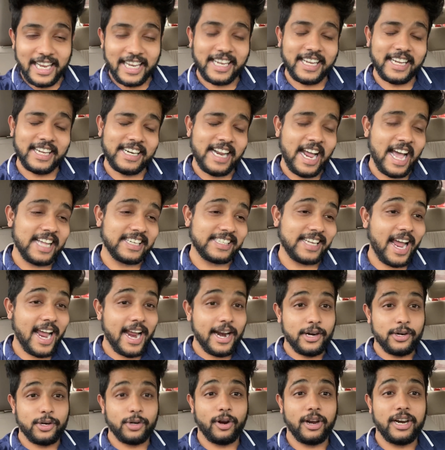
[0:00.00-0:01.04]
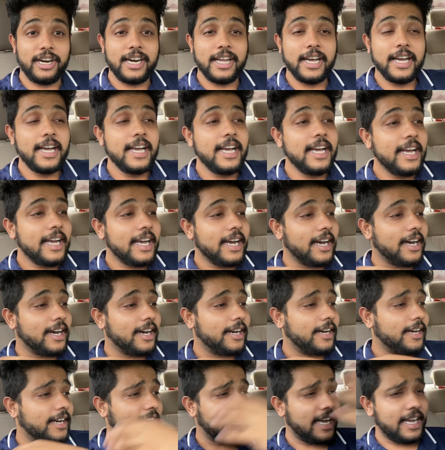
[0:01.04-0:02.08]
it has Android
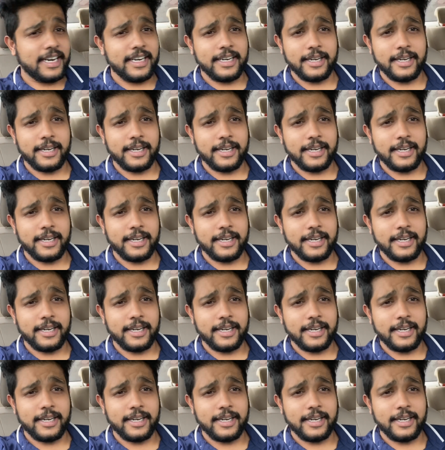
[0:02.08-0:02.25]
and